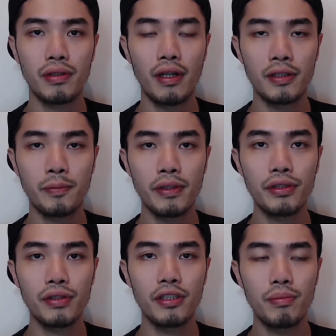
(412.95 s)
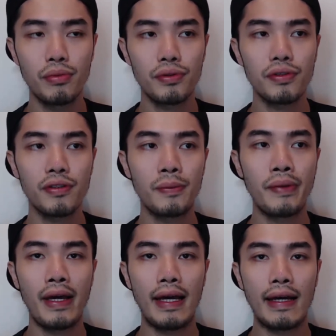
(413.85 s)
especially Muslim
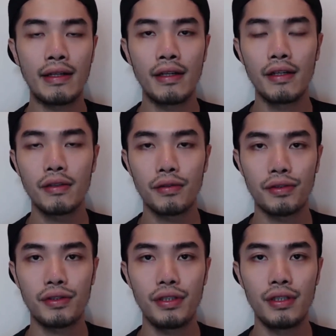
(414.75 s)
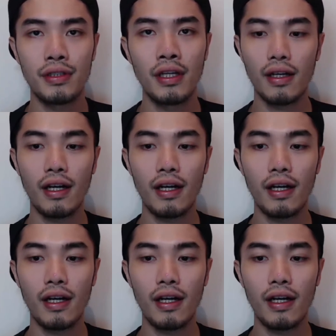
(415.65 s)
and Christian.